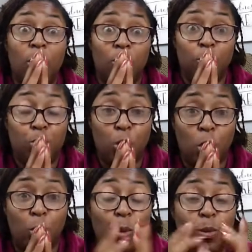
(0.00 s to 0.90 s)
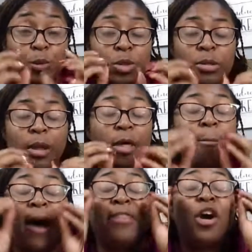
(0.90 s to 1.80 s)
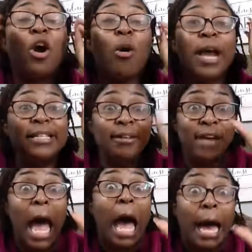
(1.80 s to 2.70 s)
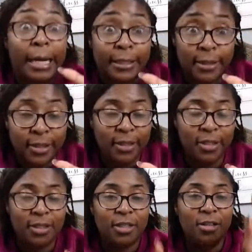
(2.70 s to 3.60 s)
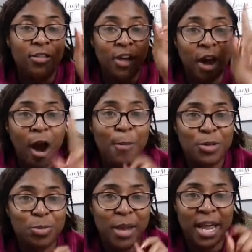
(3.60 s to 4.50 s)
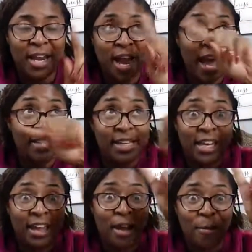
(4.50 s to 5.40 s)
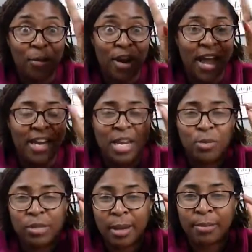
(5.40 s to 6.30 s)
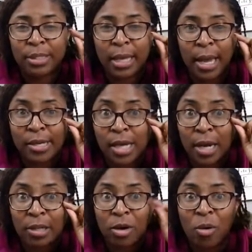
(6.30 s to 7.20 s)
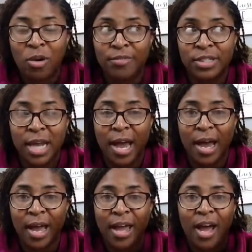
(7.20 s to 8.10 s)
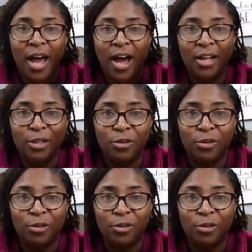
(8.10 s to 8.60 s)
So, by the grace of God, the garbage man has a camera, and he was able to catch out of the corner of his eye a little